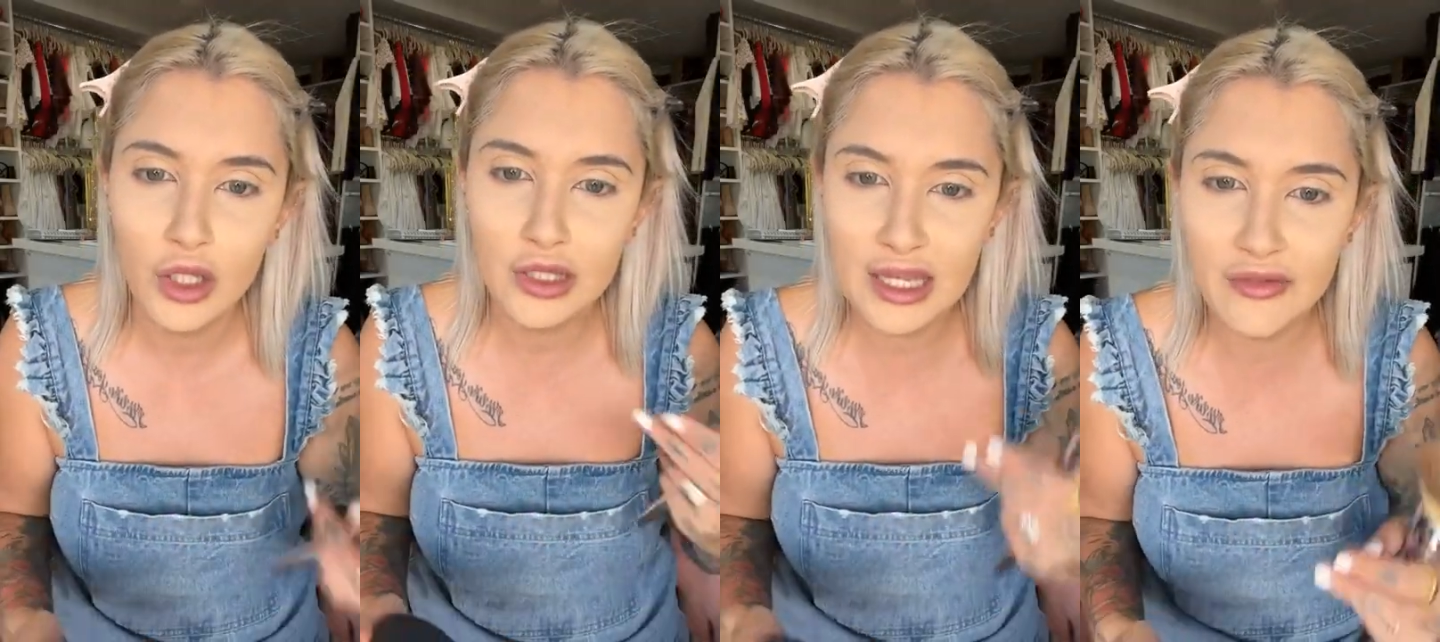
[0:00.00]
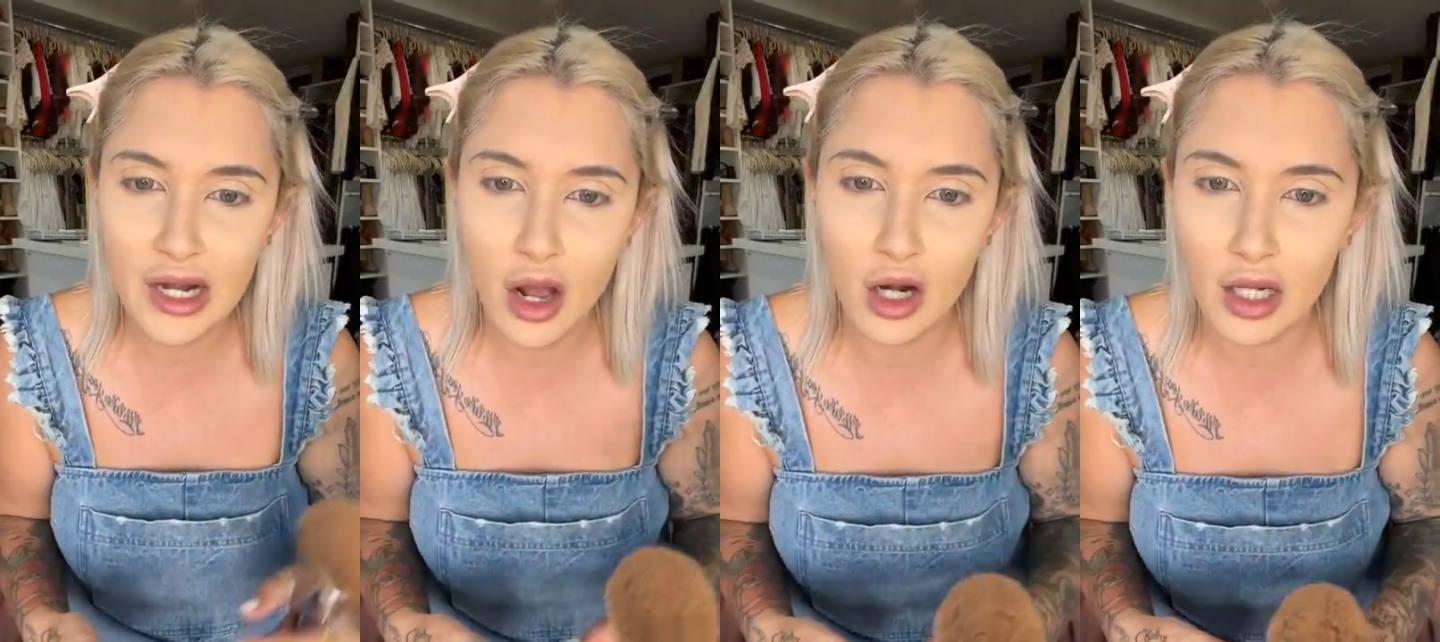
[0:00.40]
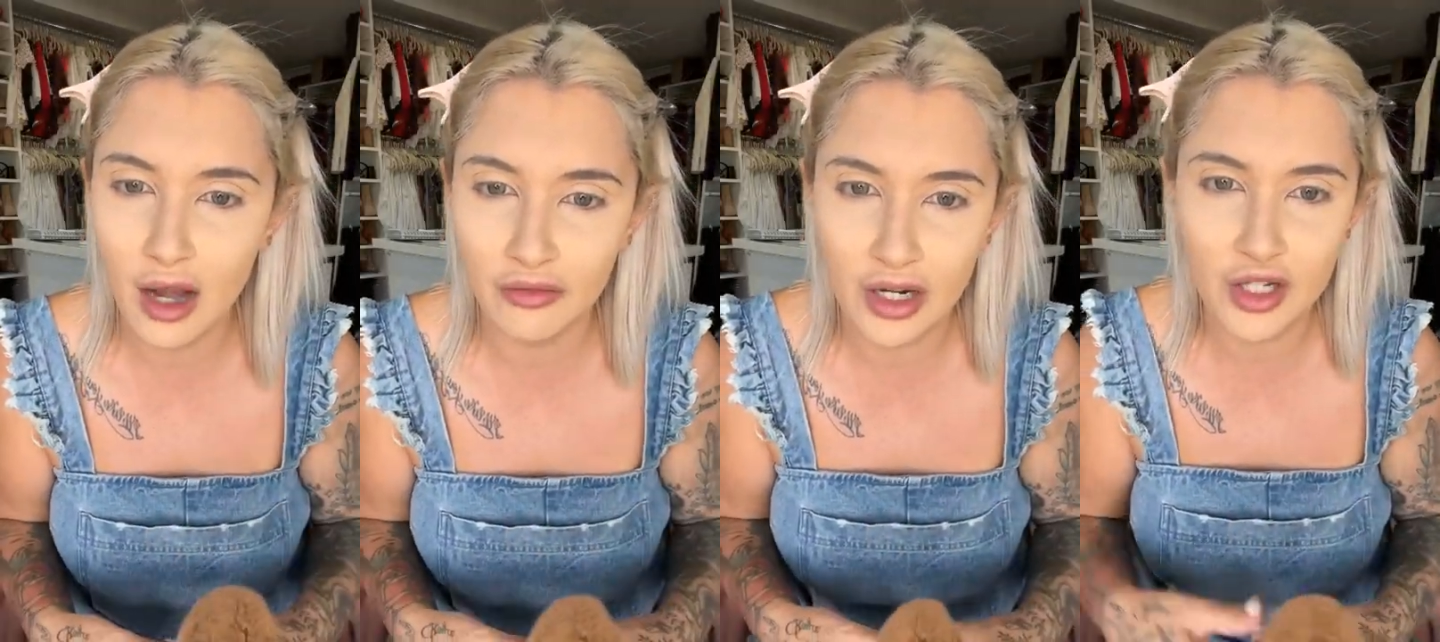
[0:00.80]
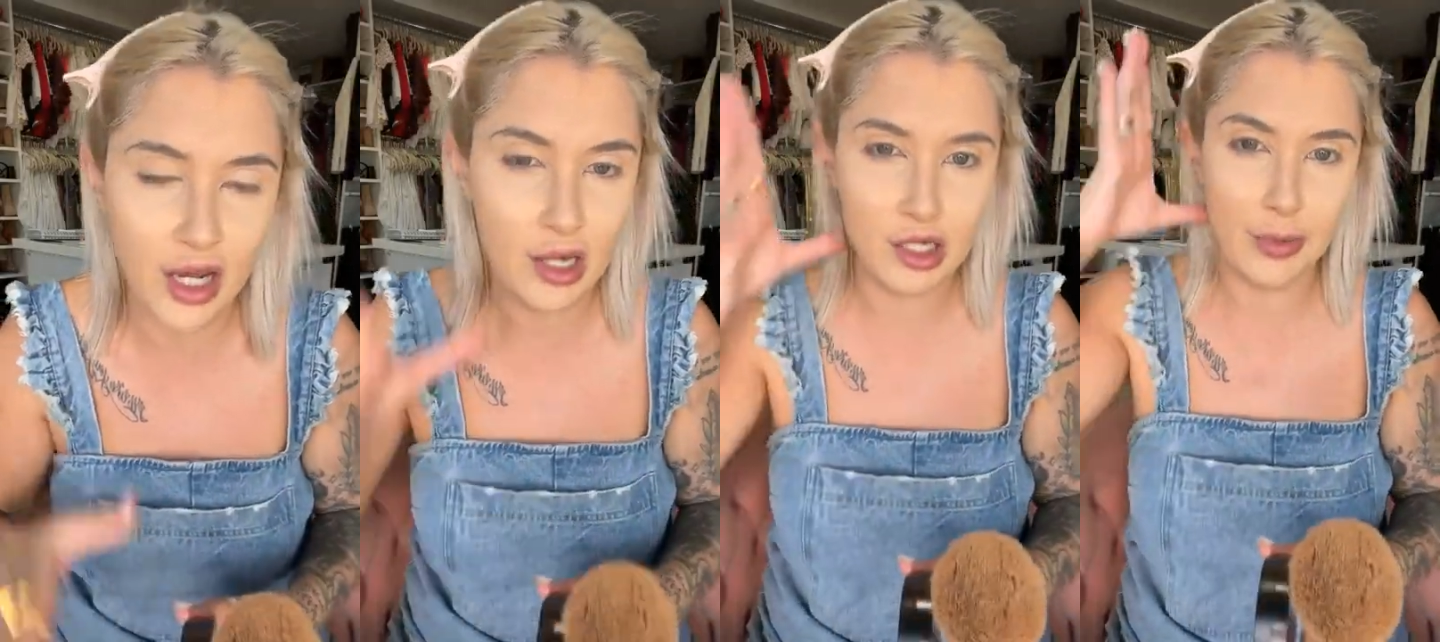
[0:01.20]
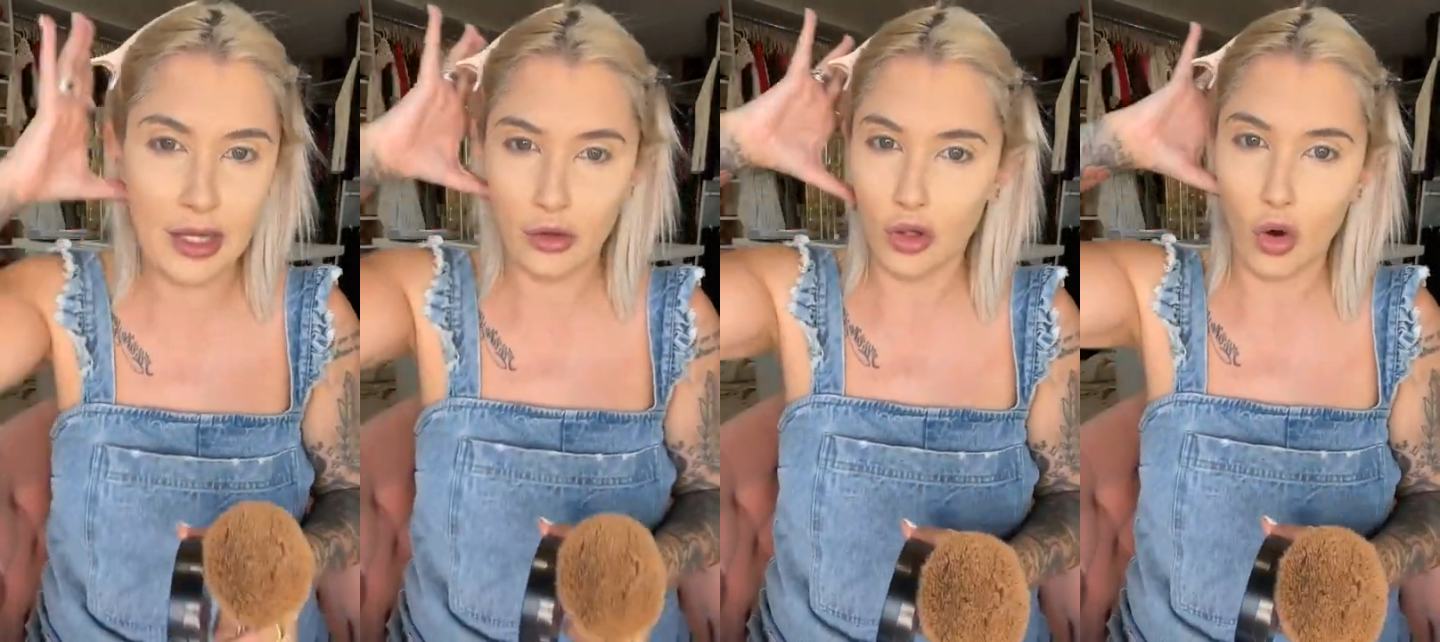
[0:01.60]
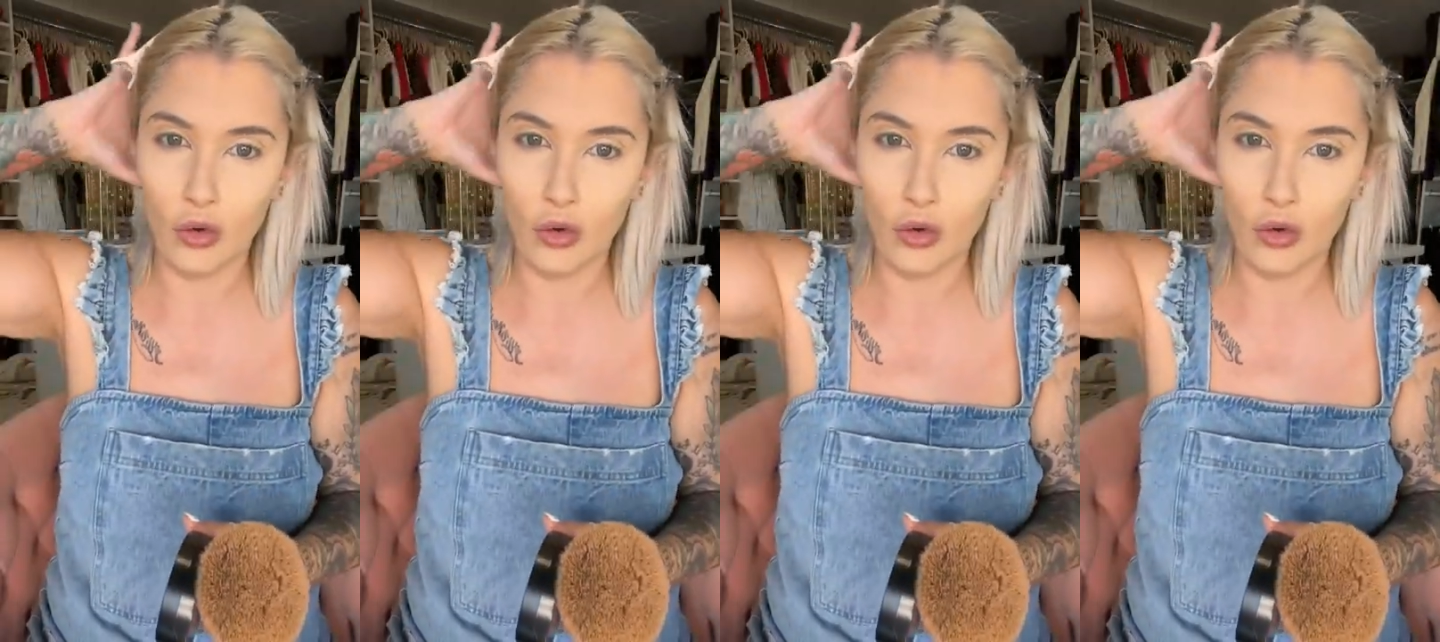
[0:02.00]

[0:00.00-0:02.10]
to even out our coverage and just make it look